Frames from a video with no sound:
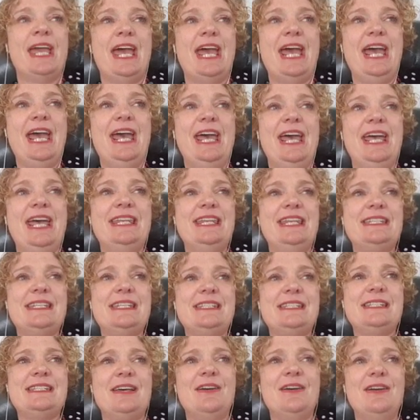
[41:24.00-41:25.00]
And
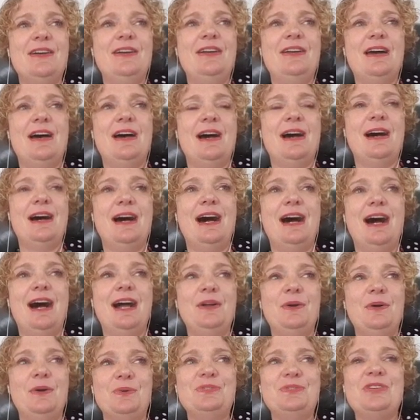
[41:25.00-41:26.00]
so I
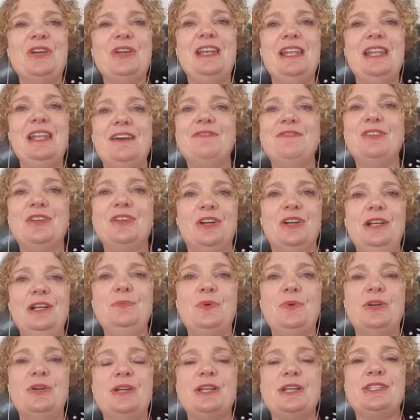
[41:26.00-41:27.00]
also love the group
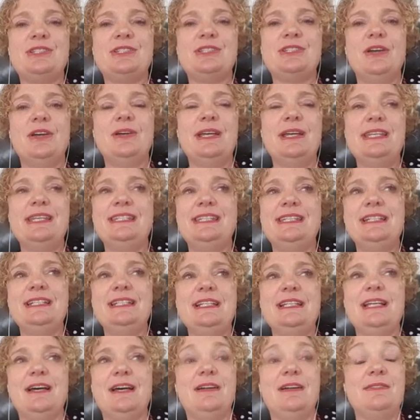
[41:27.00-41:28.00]
work. So
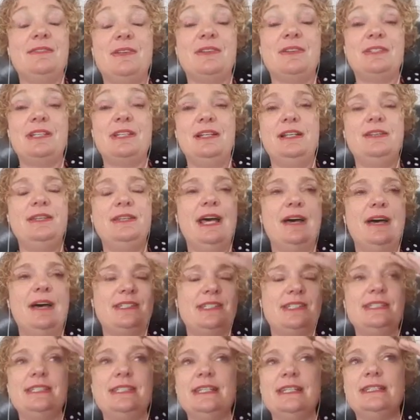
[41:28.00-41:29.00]
essentially, I'll tell you now,
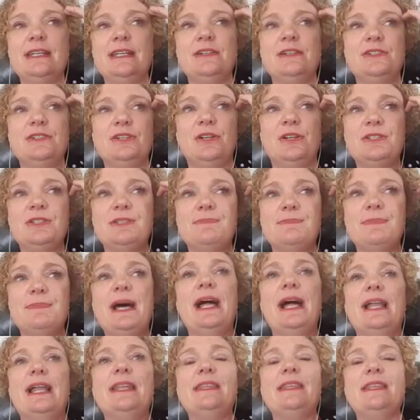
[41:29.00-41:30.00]
it's just $600 a
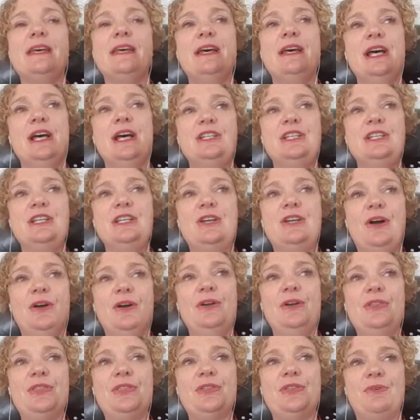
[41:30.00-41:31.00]
month to
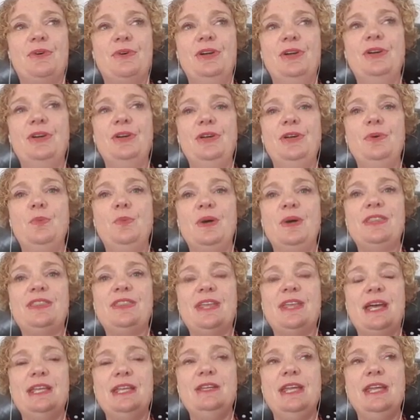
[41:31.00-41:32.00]
go through
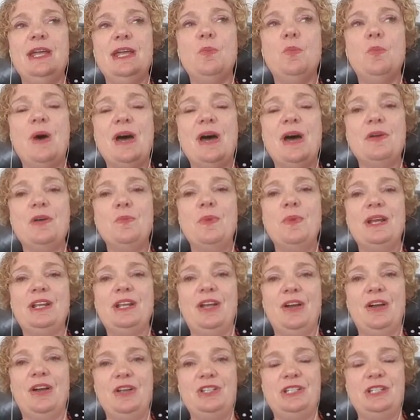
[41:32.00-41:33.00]
you get one-on-one
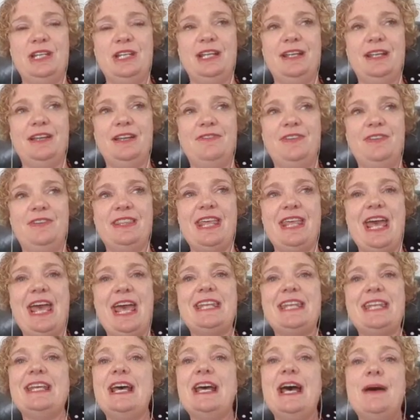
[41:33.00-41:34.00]
coaching for that.
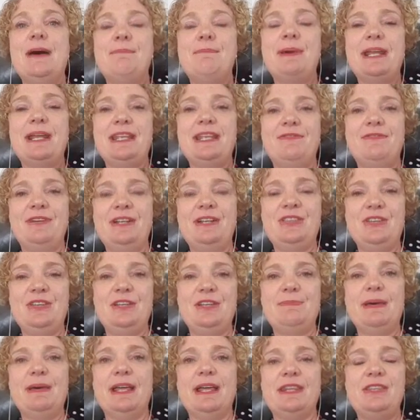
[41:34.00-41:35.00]
But every
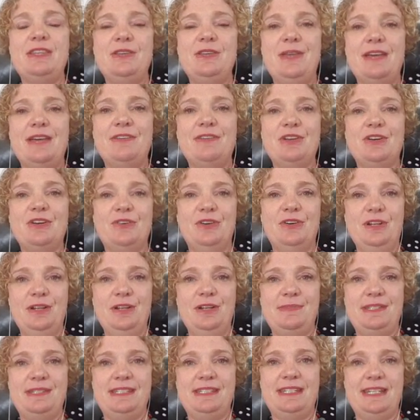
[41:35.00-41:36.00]
3rd month you have a
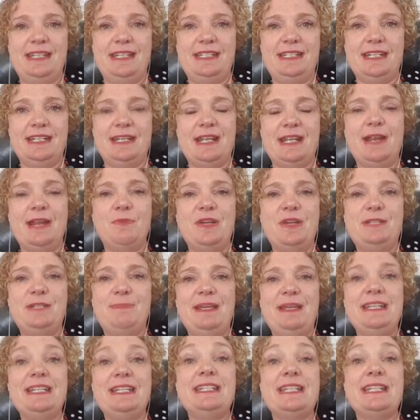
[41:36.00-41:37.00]
group session, and we
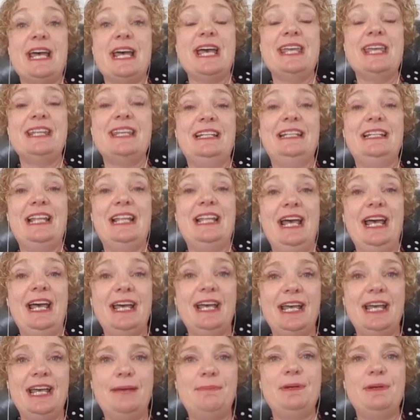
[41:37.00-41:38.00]
spend a day in a
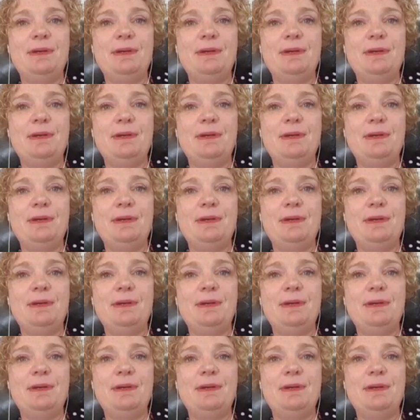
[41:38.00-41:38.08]
lab